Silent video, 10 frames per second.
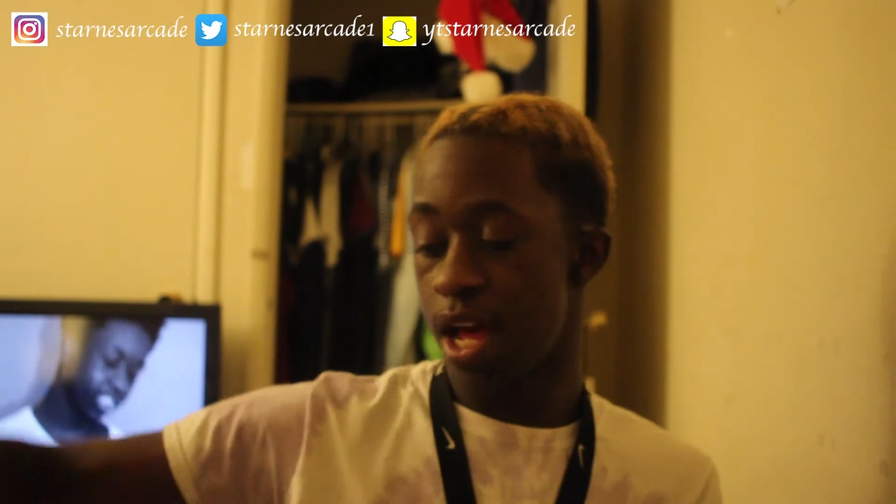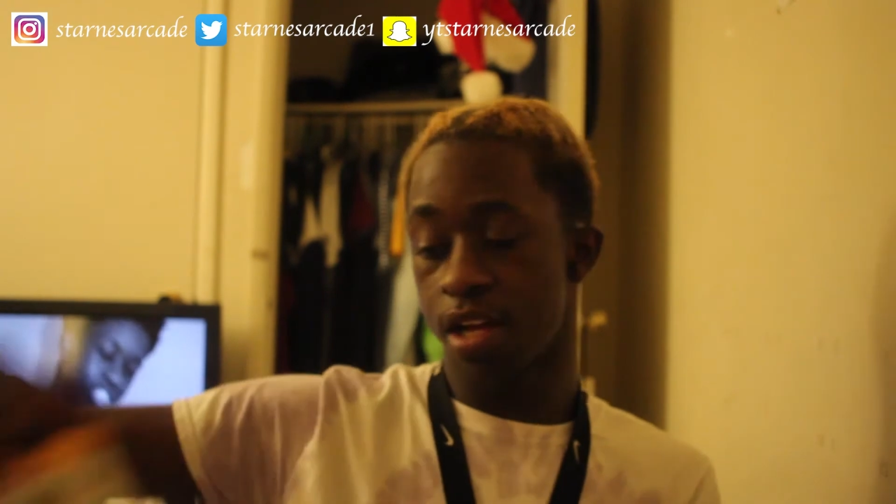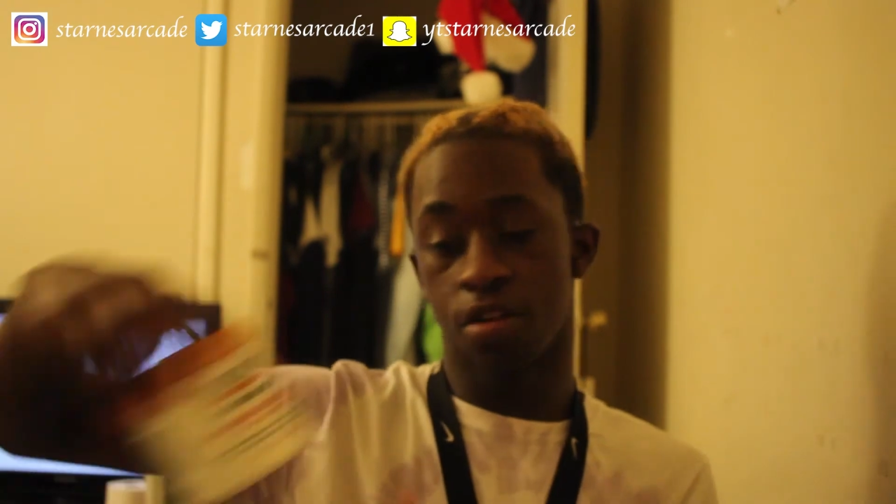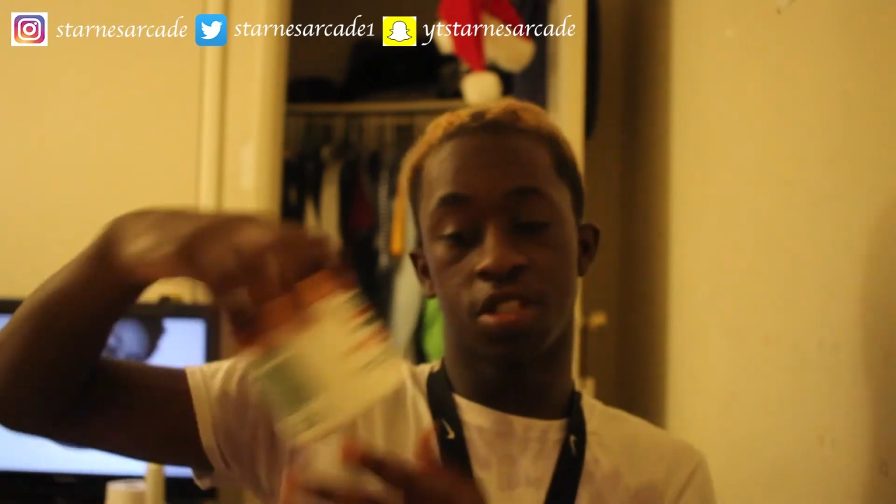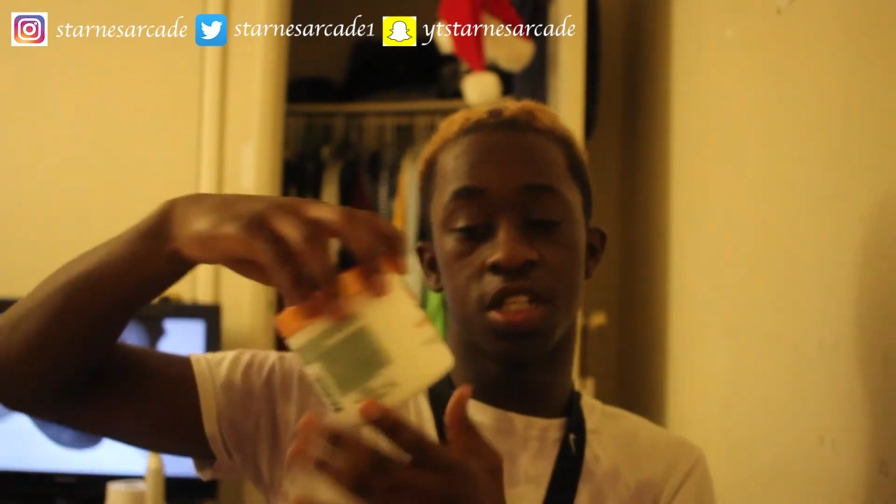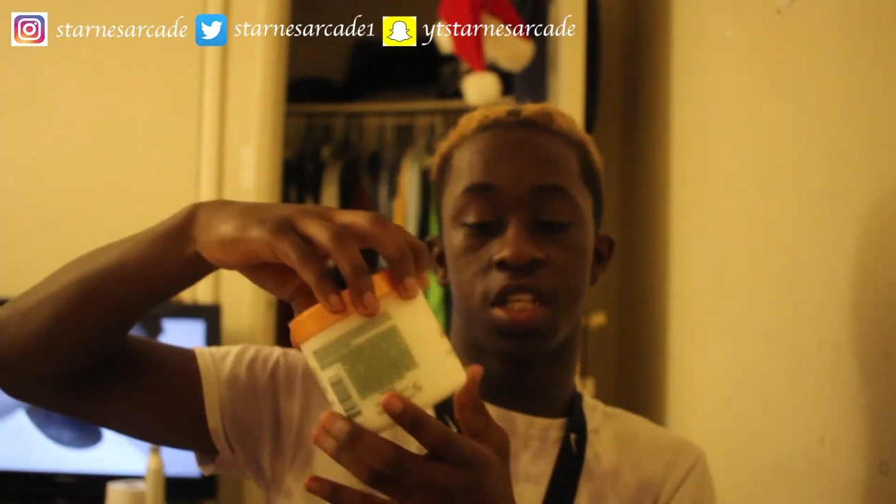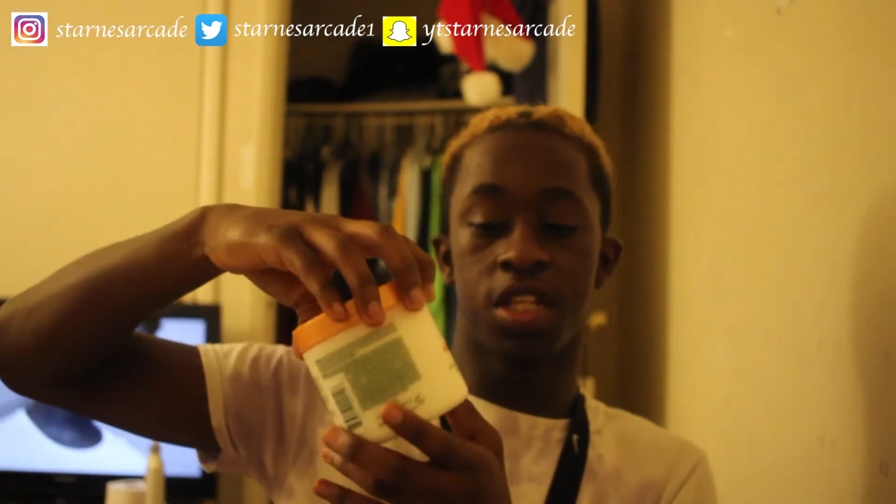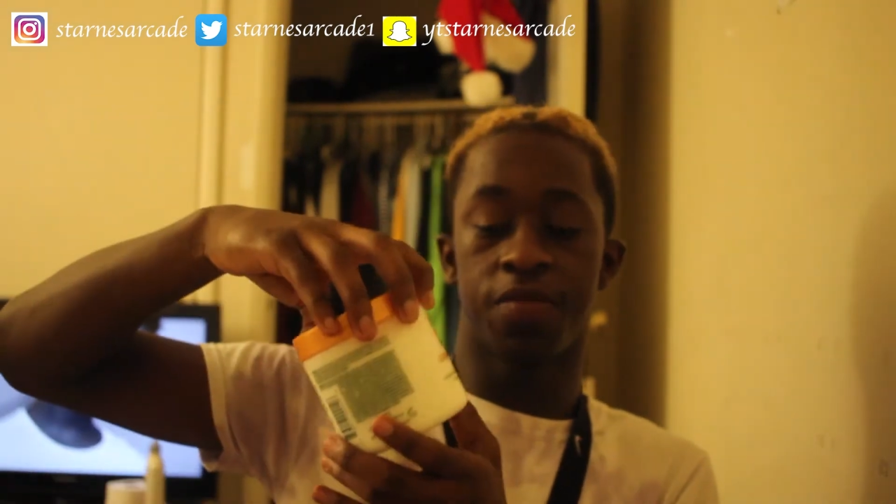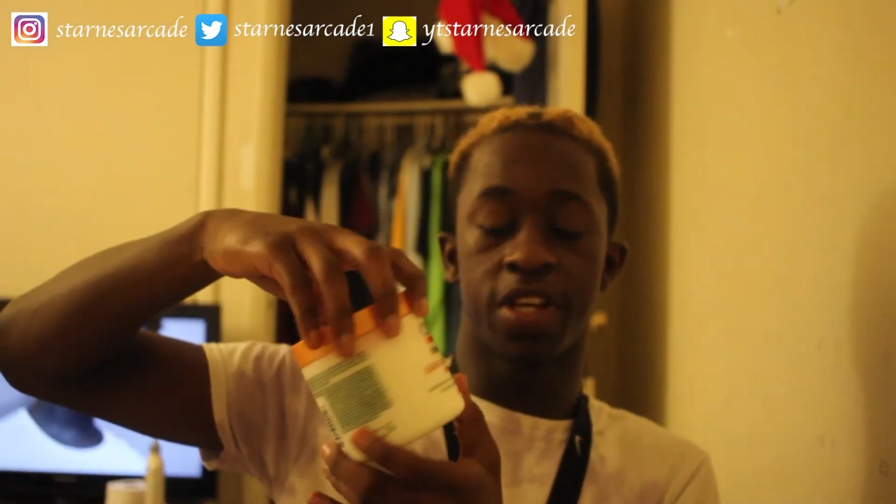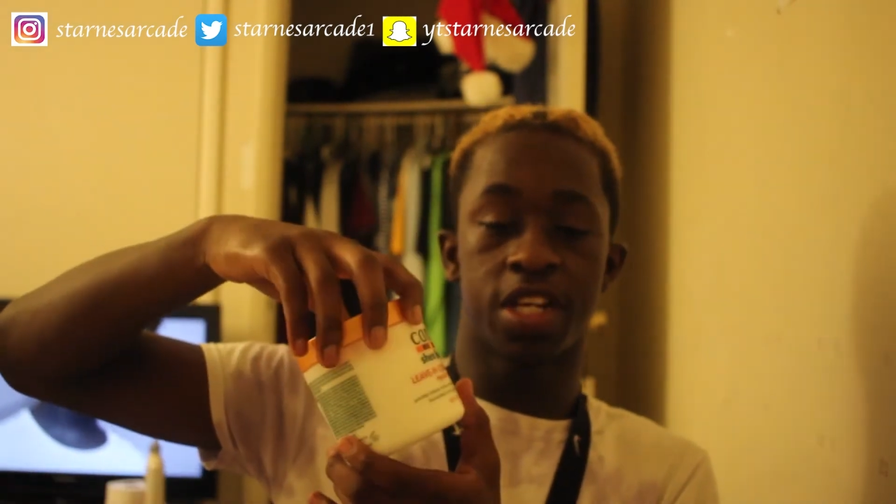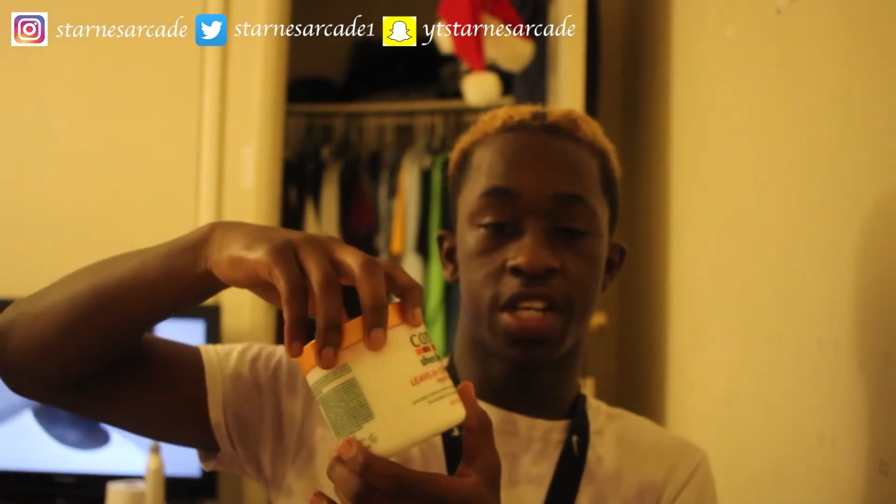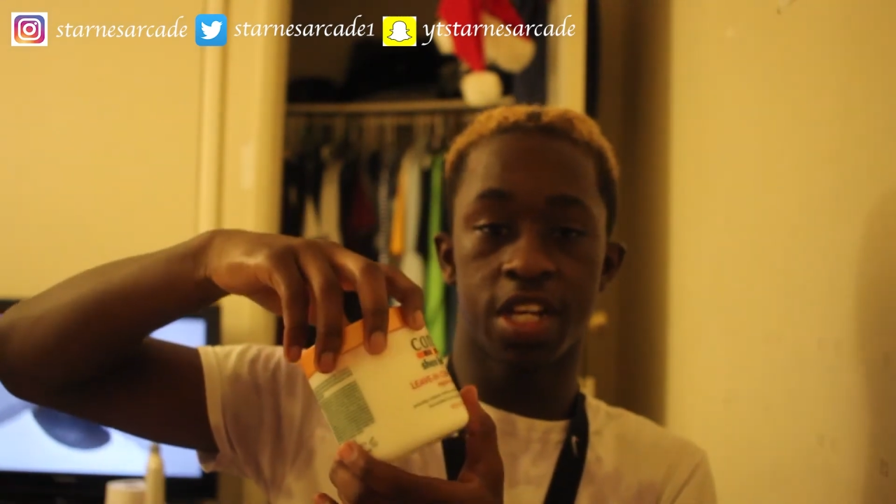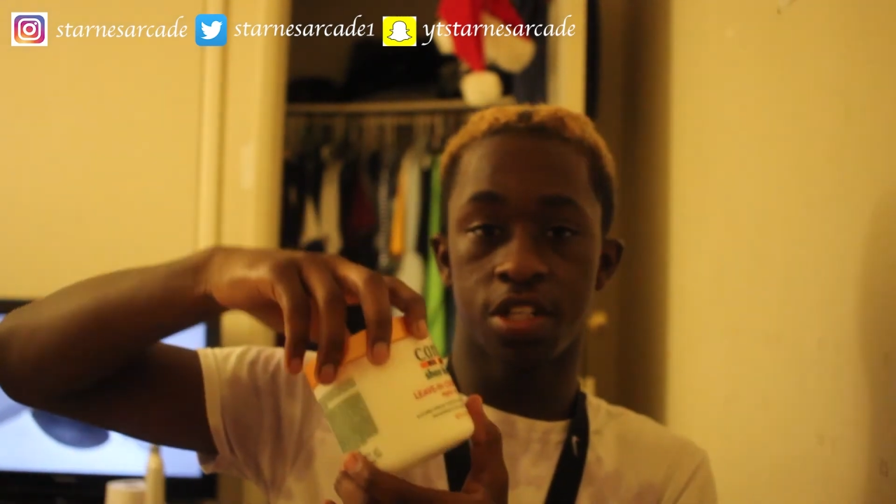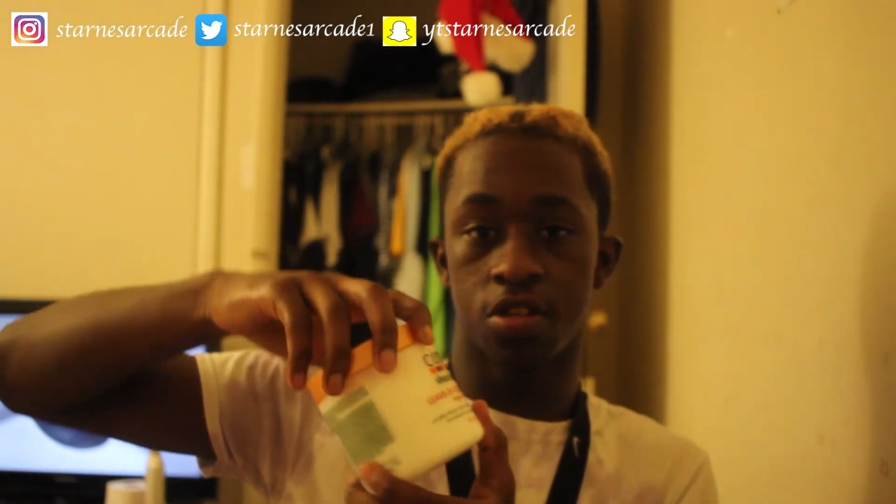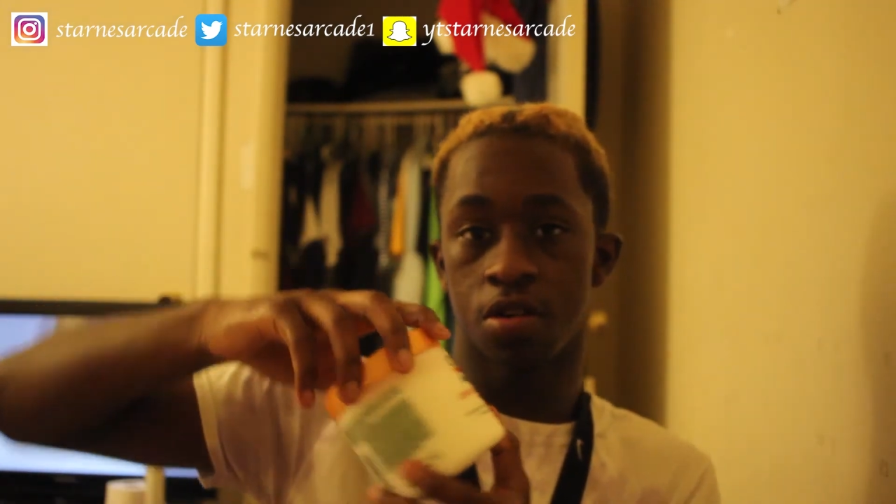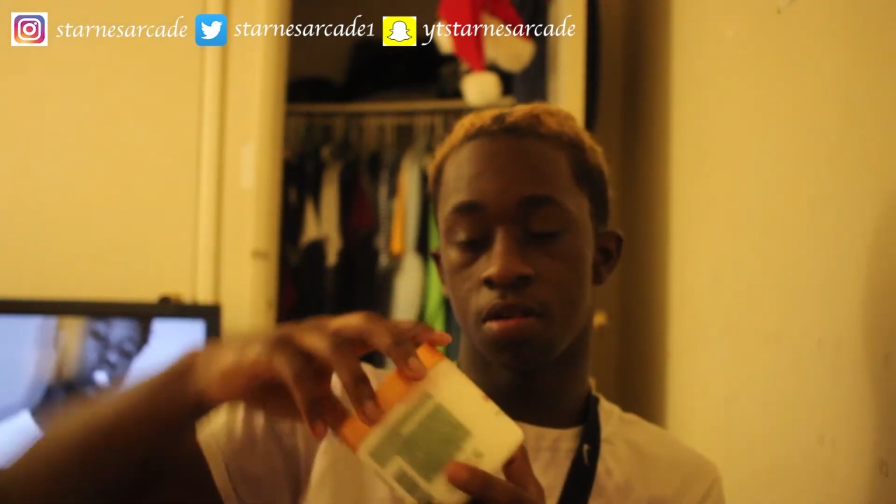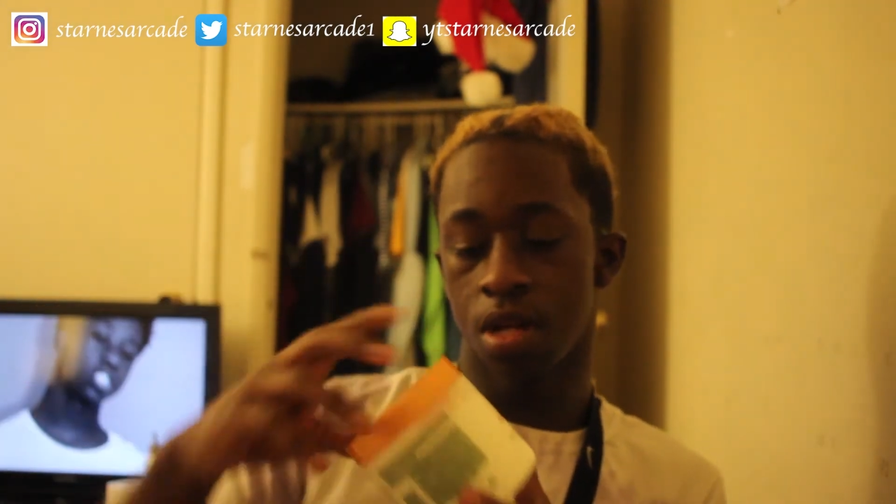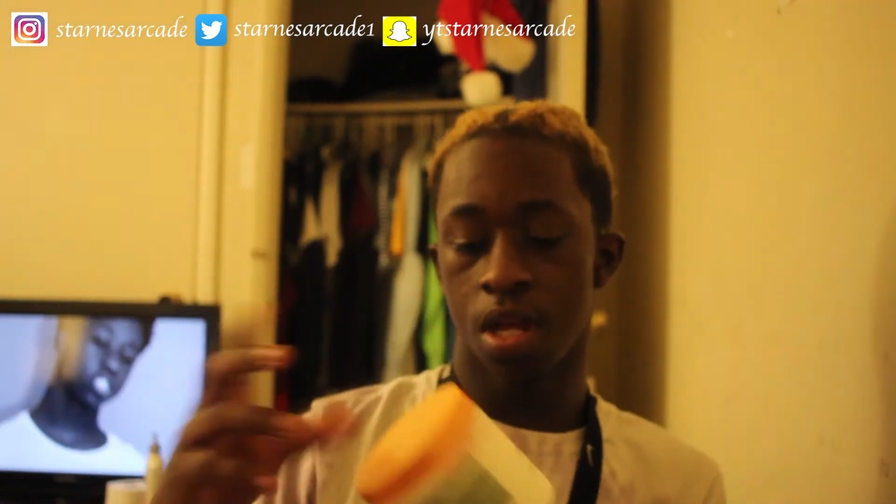I go to the leave-in conditioner.